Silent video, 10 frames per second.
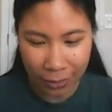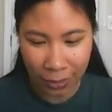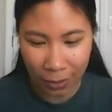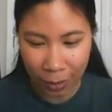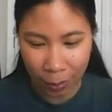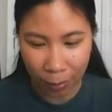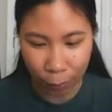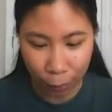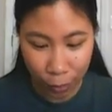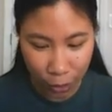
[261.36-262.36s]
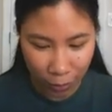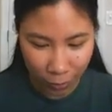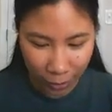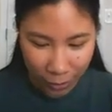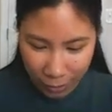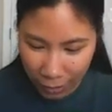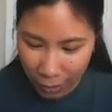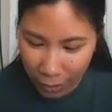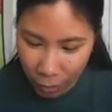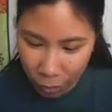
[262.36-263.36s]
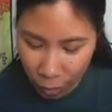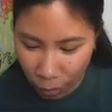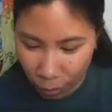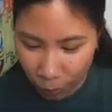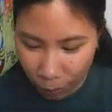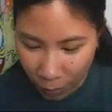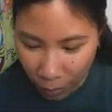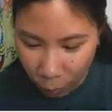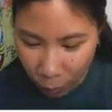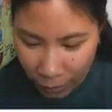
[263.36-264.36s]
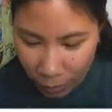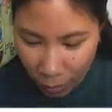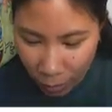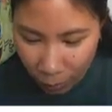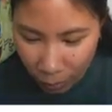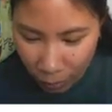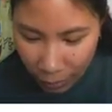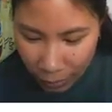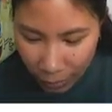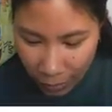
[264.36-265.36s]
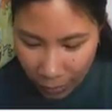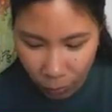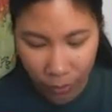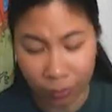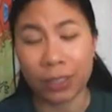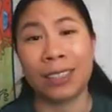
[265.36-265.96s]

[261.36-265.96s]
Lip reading: is the limit for g of x. So we start with our inside, whatever's